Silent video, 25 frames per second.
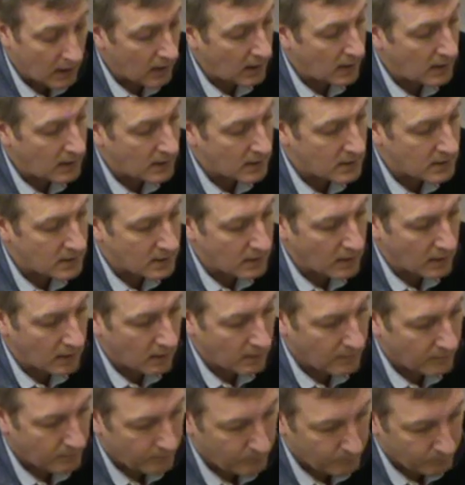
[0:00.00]
head is that
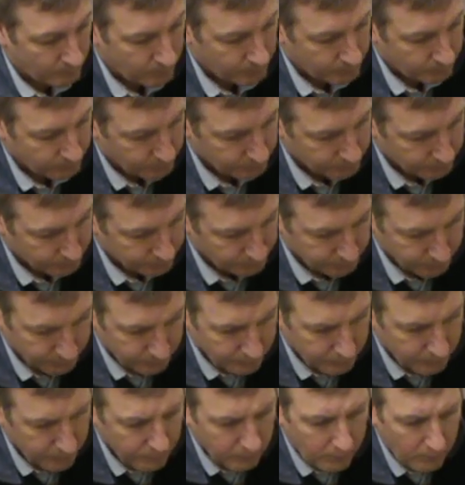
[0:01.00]

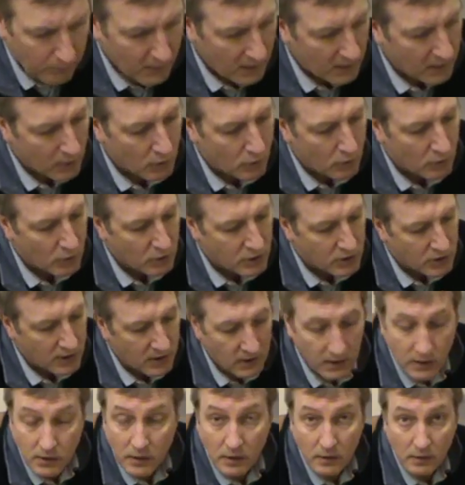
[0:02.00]
the cogs
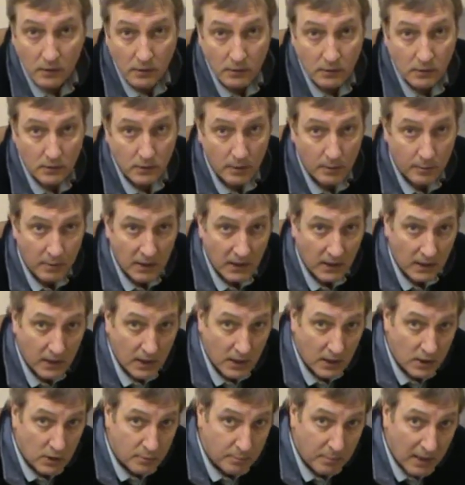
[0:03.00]
need to be
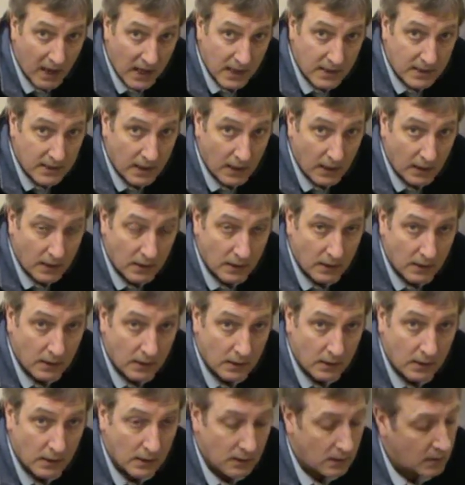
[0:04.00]
engaged better
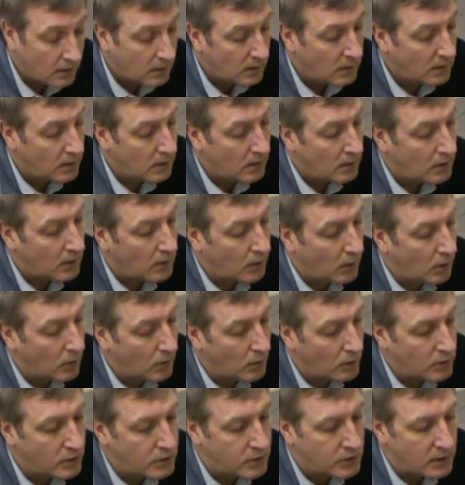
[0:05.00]

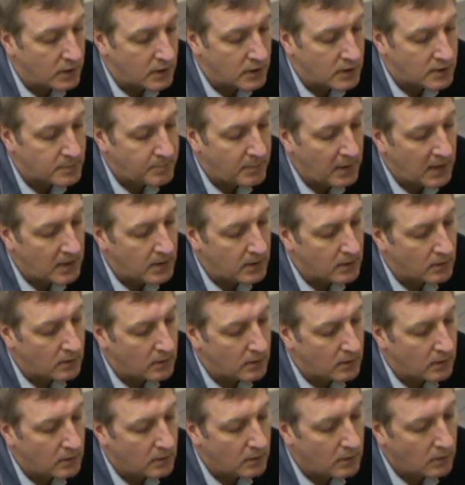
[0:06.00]
onto the
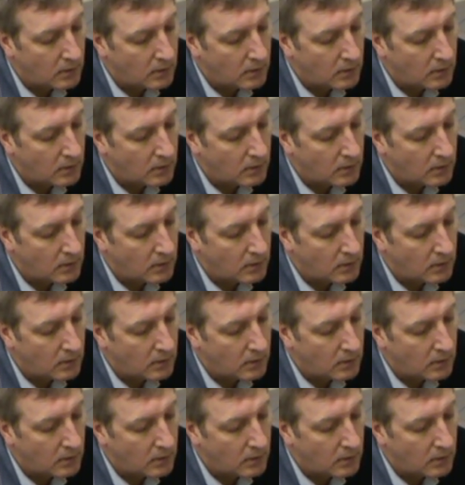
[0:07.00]
spindle.